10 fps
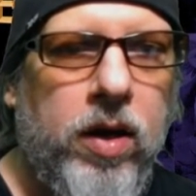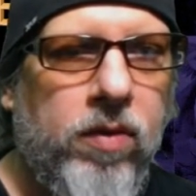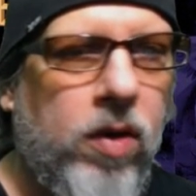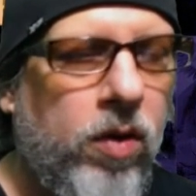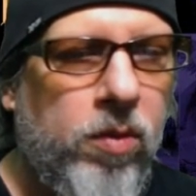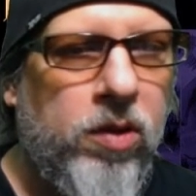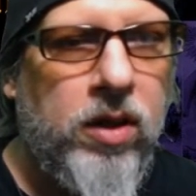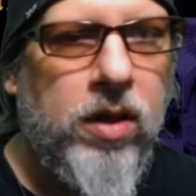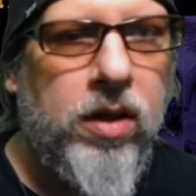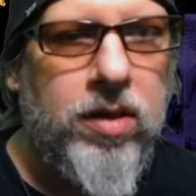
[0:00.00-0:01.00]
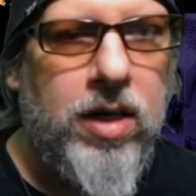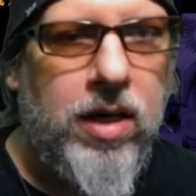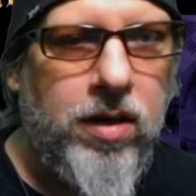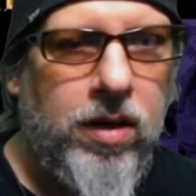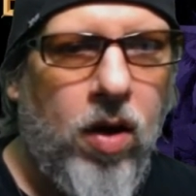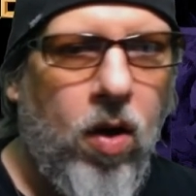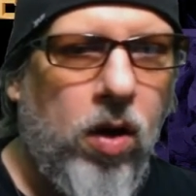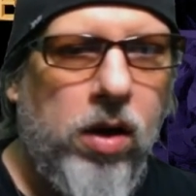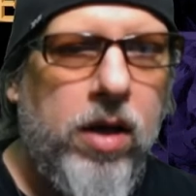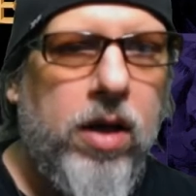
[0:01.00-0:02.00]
even though they're deceased, and all